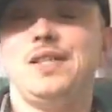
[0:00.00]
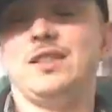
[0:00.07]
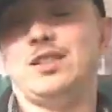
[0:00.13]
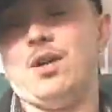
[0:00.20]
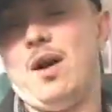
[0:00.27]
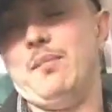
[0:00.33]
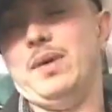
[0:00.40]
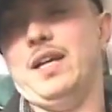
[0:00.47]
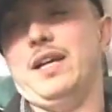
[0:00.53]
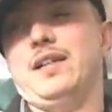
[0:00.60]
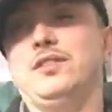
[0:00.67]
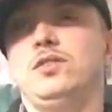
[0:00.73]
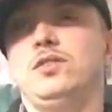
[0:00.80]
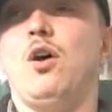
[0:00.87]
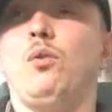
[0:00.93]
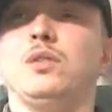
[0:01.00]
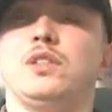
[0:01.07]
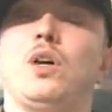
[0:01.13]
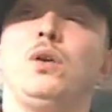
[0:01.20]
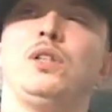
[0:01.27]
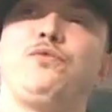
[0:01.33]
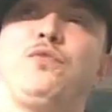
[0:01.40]
So, I mean, it
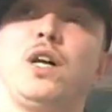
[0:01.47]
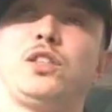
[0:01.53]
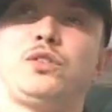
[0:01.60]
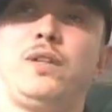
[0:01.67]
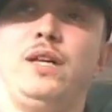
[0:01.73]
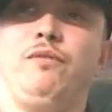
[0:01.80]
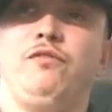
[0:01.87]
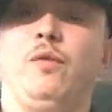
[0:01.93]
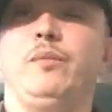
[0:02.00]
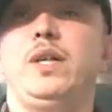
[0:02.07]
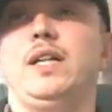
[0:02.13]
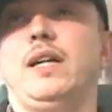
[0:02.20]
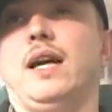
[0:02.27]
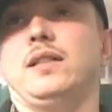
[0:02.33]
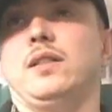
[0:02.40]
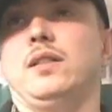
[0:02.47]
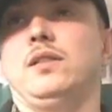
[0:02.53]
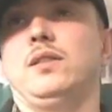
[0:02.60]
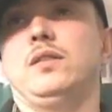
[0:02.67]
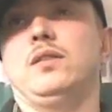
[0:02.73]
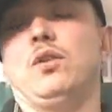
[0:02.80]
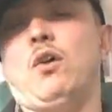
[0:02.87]
was always frustrating for me that the
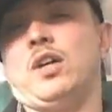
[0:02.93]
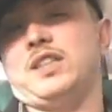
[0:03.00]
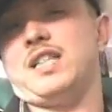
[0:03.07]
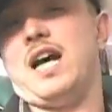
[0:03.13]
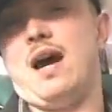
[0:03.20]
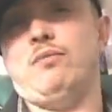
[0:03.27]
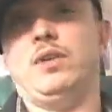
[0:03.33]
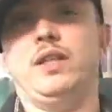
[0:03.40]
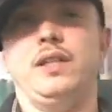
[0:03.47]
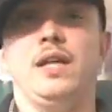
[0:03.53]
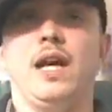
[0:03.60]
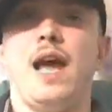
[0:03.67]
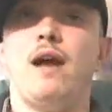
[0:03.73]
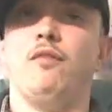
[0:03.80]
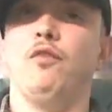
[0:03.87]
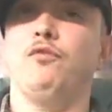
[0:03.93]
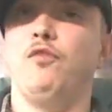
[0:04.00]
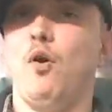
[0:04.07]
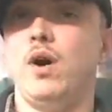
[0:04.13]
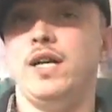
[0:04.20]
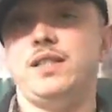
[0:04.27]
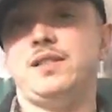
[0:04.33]
north side really didn't have a
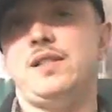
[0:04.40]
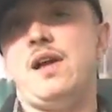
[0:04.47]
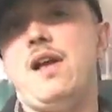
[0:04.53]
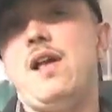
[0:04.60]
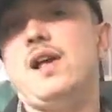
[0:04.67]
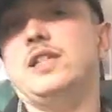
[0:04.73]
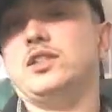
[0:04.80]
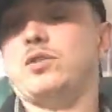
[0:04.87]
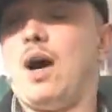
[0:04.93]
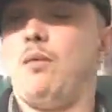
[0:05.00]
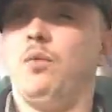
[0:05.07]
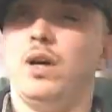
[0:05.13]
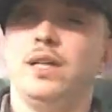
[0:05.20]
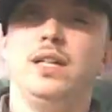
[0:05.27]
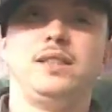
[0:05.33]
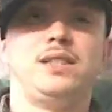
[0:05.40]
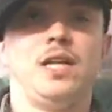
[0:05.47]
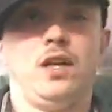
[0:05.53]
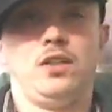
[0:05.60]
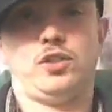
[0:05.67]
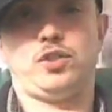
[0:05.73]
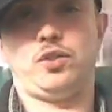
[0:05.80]
voice. So I wanted to
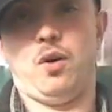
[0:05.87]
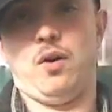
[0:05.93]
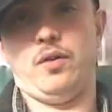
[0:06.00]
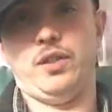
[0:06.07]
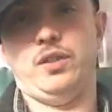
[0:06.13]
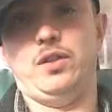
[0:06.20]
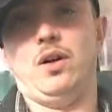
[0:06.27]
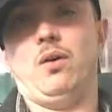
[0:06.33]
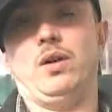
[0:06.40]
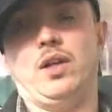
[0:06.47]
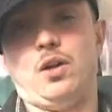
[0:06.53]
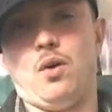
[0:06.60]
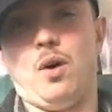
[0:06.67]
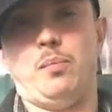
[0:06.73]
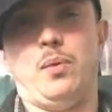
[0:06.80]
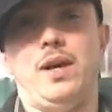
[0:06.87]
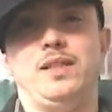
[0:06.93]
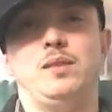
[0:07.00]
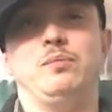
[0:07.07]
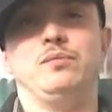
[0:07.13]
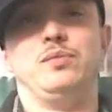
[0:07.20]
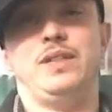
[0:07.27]
tell the story, you know, and incorporate
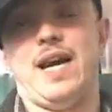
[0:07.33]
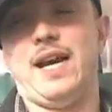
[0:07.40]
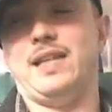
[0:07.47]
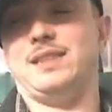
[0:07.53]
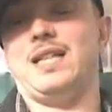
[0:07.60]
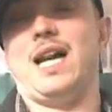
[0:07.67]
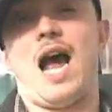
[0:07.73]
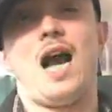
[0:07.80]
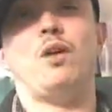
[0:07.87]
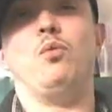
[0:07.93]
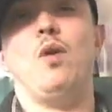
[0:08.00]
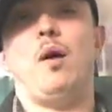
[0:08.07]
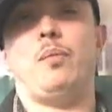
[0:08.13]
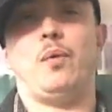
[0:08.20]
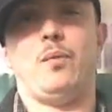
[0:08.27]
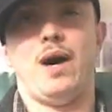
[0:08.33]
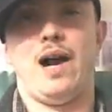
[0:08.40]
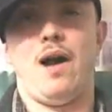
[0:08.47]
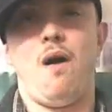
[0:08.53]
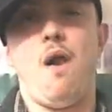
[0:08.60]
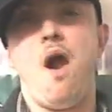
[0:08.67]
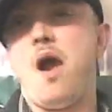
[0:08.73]
the gangs that I grew up
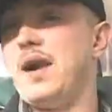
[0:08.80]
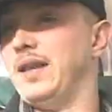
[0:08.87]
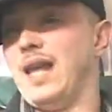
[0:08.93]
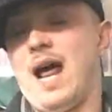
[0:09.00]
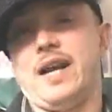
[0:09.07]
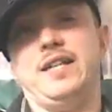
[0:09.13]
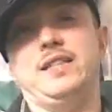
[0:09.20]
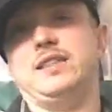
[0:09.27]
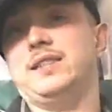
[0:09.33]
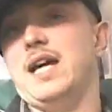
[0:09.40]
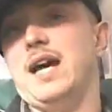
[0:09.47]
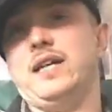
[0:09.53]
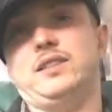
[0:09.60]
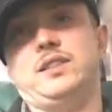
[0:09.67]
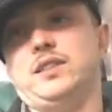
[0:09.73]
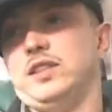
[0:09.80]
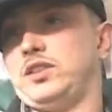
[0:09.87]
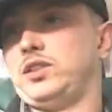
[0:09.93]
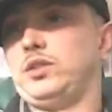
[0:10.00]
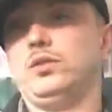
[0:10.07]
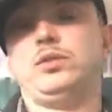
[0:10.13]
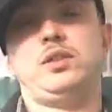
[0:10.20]
around. A lot of these gangs is
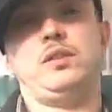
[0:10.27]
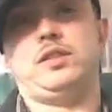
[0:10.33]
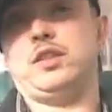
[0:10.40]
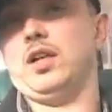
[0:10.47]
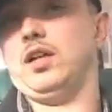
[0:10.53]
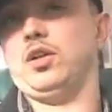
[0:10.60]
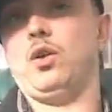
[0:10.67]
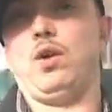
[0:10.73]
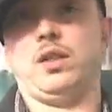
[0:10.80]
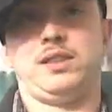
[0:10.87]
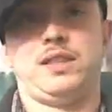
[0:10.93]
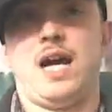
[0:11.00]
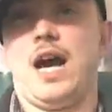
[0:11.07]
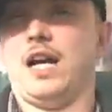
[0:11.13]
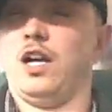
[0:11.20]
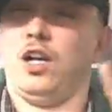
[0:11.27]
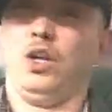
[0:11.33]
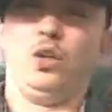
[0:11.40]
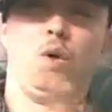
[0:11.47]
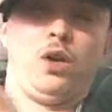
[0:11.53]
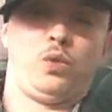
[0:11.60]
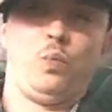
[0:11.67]
exclusive to the north side or the
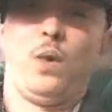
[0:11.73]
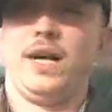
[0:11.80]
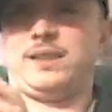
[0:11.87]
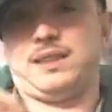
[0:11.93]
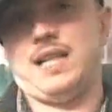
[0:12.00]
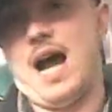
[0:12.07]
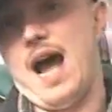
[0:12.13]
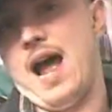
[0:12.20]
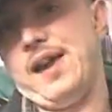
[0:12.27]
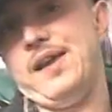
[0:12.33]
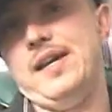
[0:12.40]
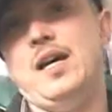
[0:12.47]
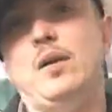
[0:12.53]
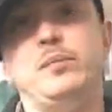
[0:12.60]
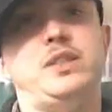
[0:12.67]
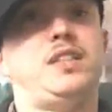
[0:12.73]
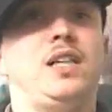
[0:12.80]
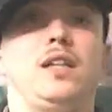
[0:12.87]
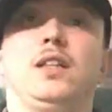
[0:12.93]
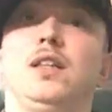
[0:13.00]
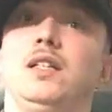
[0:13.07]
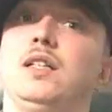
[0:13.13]
northwest side,
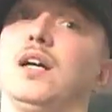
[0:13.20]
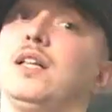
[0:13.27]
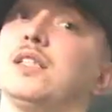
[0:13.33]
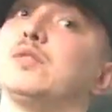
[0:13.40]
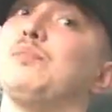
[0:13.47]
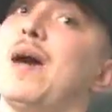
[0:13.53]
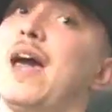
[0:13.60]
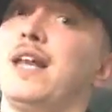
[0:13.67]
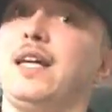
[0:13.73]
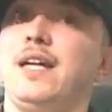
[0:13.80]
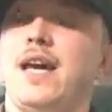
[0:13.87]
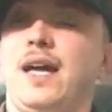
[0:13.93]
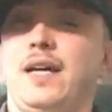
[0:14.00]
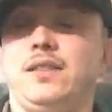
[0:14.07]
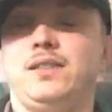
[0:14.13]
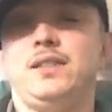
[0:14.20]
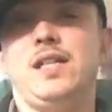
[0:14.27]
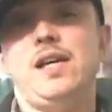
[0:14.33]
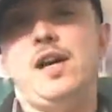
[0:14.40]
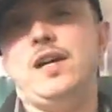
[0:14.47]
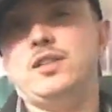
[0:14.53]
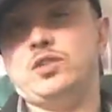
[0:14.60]
particularly the Hispanic gangs.
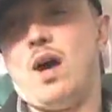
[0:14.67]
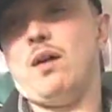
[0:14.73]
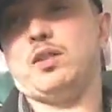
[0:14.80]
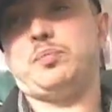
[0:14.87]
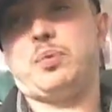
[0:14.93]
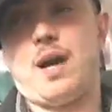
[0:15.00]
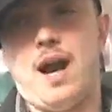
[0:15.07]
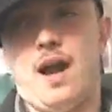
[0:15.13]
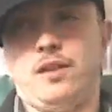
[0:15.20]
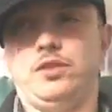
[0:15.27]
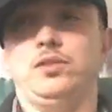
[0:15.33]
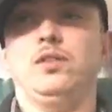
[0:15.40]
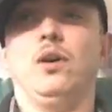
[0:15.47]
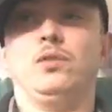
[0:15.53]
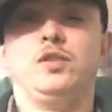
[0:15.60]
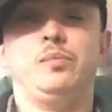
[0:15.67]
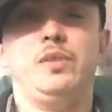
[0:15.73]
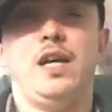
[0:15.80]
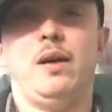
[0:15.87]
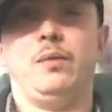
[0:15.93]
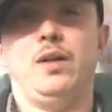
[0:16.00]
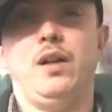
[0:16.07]
So I was proud, you know, to
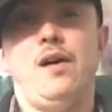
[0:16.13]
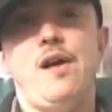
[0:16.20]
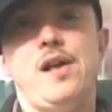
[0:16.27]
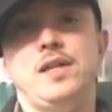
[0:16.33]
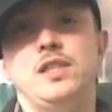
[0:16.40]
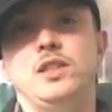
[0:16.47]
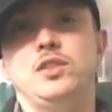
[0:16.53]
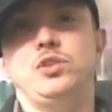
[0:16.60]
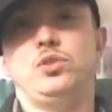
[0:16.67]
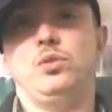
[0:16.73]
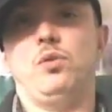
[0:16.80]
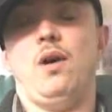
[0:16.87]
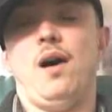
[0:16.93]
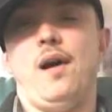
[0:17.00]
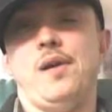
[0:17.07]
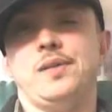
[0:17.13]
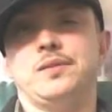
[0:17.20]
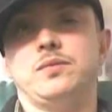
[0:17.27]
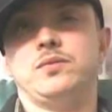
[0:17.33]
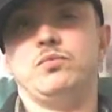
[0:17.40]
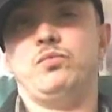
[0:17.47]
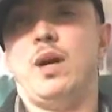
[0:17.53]
be able to
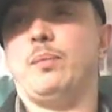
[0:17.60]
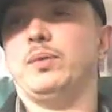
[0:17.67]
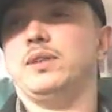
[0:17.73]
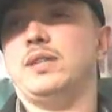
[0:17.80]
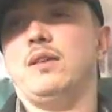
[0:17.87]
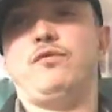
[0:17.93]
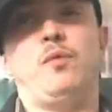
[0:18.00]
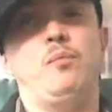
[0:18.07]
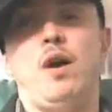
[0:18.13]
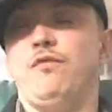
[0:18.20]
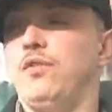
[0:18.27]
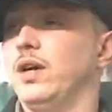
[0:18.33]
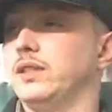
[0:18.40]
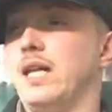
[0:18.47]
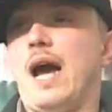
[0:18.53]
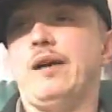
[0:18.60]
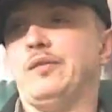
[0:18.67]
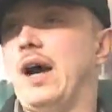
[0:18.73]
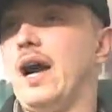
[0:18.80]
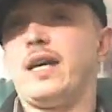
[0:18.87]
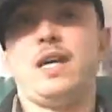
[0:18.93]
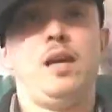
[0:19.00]
represent for motherfuckers
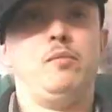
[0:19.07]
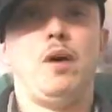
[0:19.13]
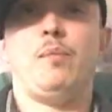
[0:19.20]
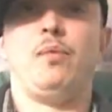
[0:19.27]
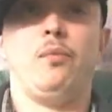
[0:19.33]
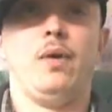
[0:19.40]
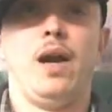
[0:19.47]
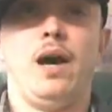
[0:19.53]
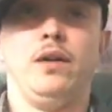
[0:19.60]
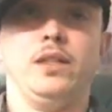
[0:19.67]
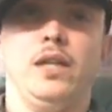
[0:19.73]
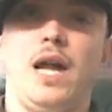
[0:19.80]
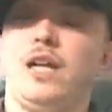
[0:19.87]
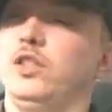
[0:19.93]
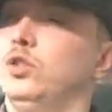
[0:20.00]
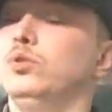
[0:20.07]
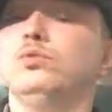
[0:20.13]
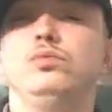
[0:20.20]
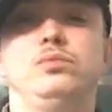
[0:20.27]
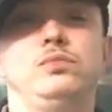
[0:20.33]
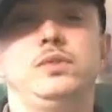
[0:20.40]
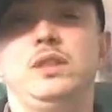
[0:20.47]
I came up around, and I
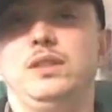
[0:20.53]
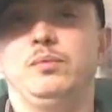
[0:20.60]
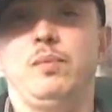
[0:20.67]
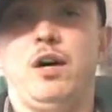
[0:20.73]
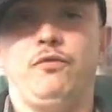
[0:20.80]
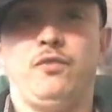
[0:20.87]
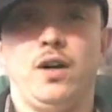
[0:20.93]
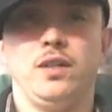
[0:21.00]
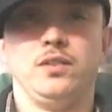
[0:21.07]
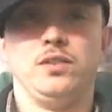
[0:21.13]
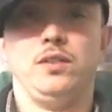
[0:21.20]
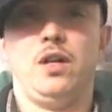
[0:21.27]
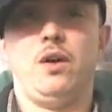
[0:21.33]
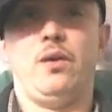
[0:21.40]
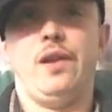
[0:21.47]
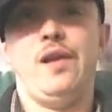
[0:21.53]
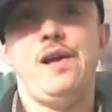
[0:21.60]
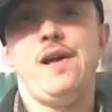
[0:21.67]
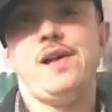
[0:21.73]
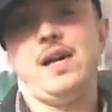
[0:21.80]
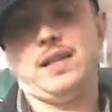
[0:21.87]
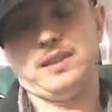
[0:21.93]
knew these motherfuckers, you know, and
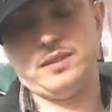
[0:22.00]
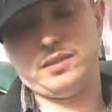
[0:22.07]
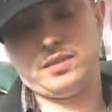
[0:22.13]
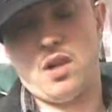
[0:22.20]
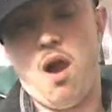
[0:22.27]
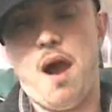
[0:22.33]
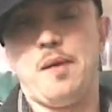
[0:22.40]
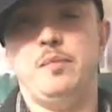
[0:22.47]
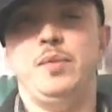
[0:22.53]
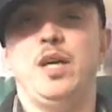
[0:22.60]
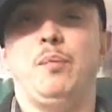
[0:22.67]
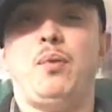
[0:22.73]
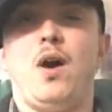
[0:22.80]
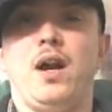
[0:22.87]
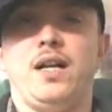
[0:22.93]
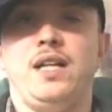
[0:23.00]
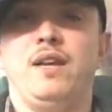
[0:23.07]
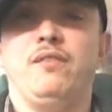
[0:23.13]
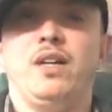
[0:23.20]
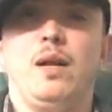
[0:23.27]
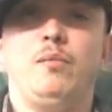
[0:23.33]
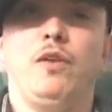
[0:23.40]
be a part of
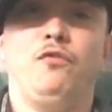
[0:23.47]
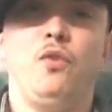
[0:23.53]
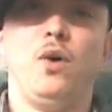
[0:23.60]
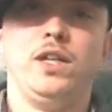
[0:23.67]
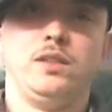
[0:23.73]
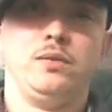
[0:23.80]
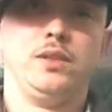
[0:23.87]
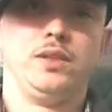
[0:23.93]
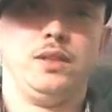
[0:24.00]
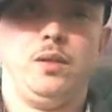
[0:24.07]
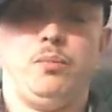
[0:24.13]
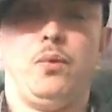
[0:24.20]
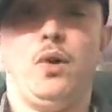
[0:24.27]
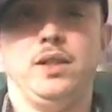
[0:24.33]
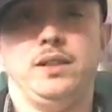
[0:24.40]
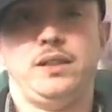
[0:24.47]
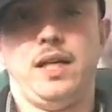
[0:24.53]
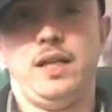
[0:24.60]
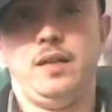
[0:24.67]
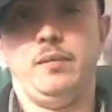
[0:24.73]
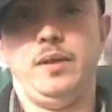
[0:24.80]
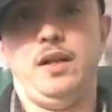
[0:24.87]
giving them a voice was an important
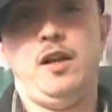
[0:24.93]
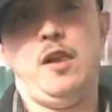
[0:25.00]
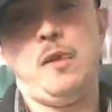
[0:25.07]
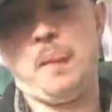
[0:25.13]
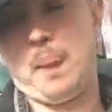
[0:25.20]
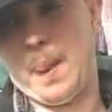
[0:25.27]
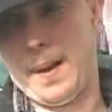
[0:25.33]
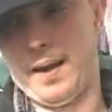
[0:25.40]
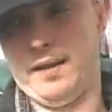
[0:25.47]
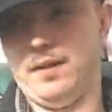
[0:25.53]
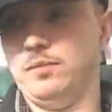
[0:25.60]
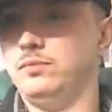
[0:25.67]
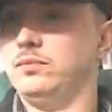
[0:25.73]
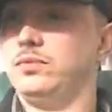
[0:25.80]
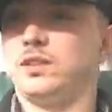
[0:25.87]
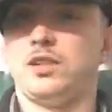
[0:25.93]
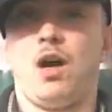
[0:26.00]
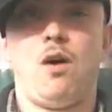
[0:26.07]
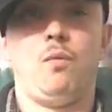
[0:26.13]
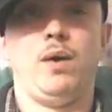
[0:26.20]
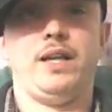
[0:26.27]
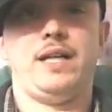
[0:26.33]
thing to me. And the
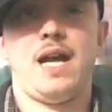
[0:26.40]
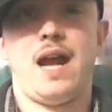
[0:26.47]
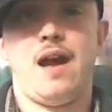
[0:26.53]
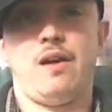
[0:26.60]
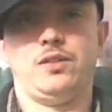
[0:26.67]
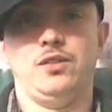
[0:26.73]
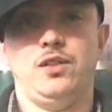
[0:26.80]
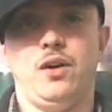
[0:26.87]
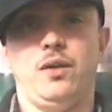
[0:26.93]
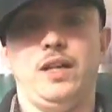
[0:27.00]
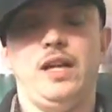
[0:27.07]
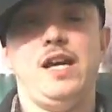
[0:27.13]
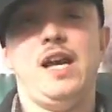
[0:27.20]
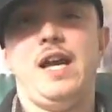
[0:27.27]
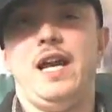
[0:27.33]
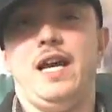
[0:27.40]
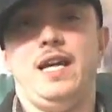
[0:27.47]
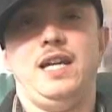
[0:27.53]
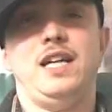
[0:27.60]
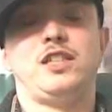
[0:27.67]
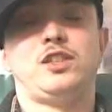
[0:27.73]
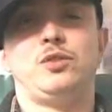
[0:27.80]
song went down, you know, in
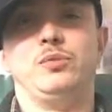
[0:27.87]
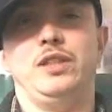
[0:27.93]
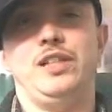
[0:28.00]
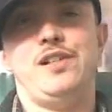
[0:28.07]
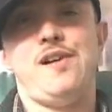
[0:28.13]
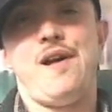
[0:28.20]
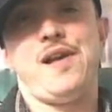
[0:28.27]
history.